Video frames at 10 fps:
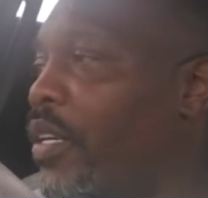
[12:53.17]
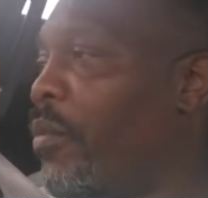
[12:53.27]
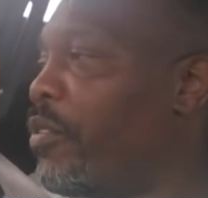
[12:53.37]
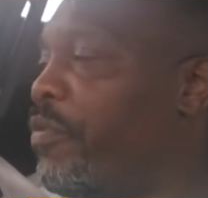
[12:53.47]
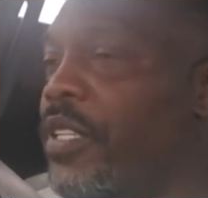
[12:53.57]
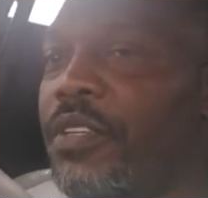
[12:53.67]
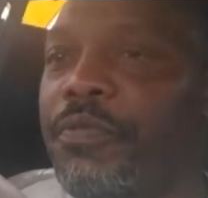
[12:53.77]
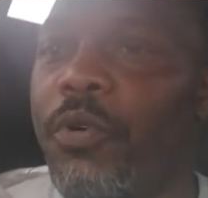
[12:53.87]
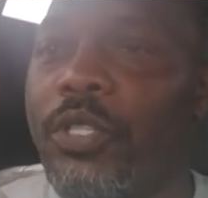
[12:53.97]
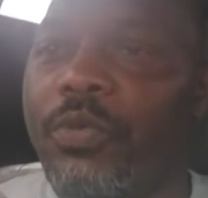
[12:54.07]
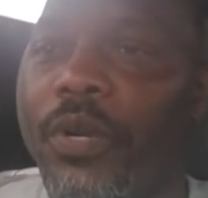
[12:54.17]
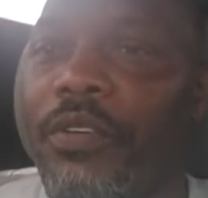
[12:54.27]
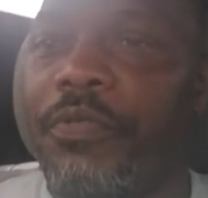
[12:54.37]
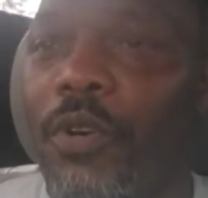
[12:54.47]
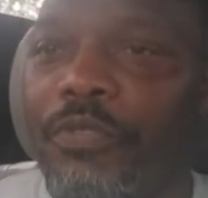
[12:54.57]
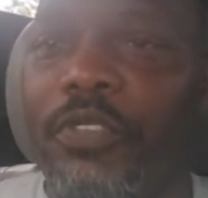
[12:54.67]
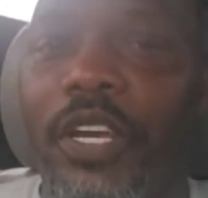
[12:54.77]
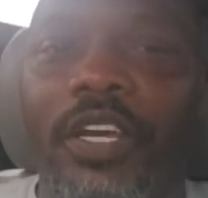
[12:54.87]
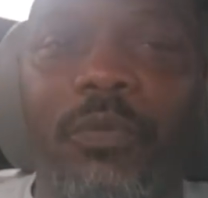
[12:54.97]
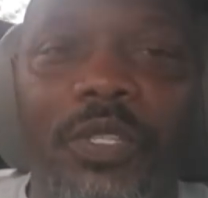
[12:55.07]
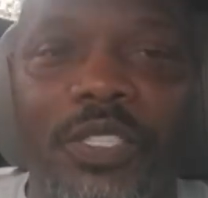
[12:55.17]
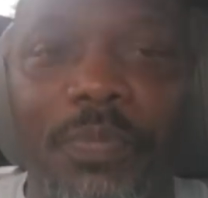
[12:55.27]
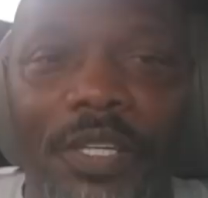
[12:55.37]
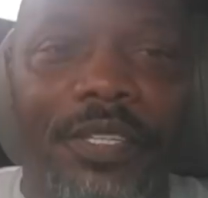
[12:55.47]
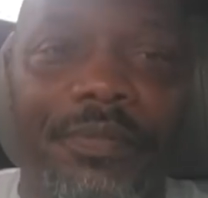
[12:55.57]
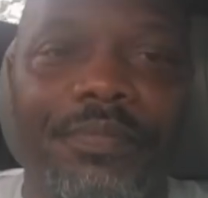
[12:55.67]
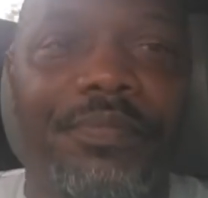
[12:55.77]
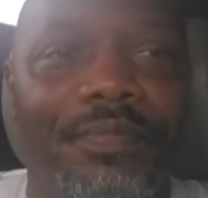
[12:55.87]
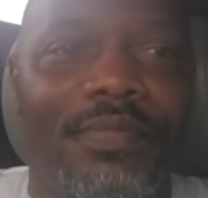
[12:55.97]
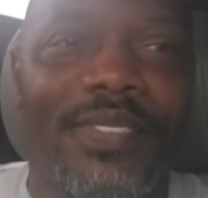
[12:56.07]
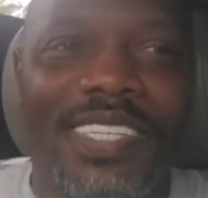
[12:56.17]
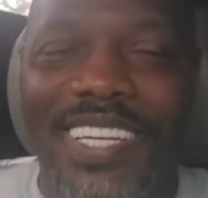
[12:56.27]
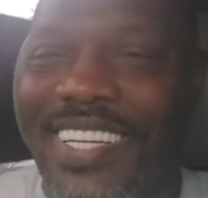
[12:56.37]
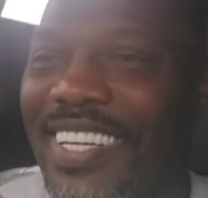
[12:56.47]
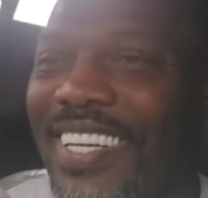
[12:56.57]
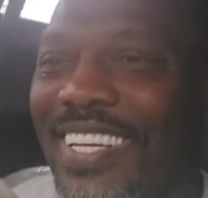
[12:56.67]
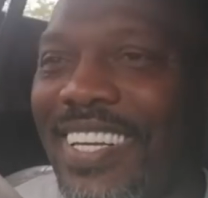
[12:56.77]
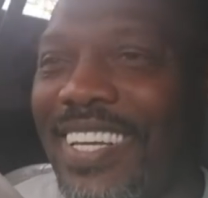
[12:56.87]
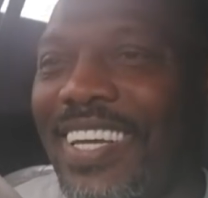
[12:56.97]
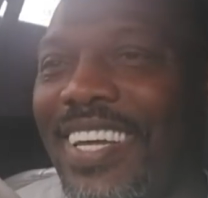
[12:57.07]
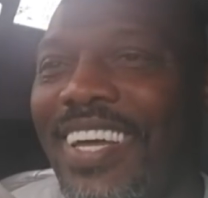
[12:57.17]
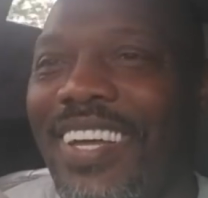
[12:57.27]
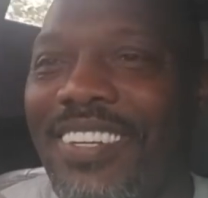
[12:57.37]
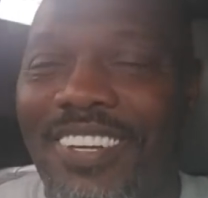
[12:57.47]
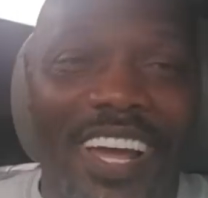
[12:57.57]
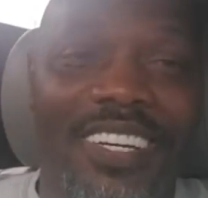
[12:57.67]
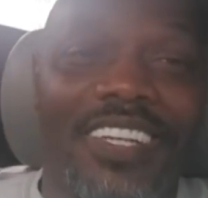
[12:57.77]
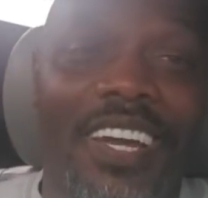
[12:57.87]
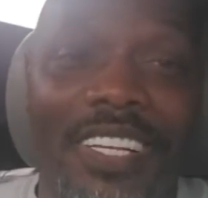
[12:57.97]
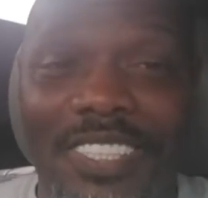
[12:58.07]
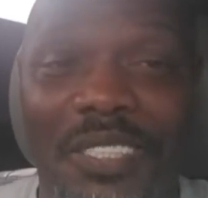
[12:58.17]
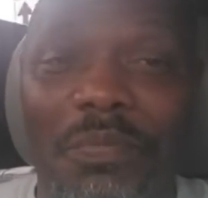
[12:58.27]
number 5424, if you hit, we split. You like that? I just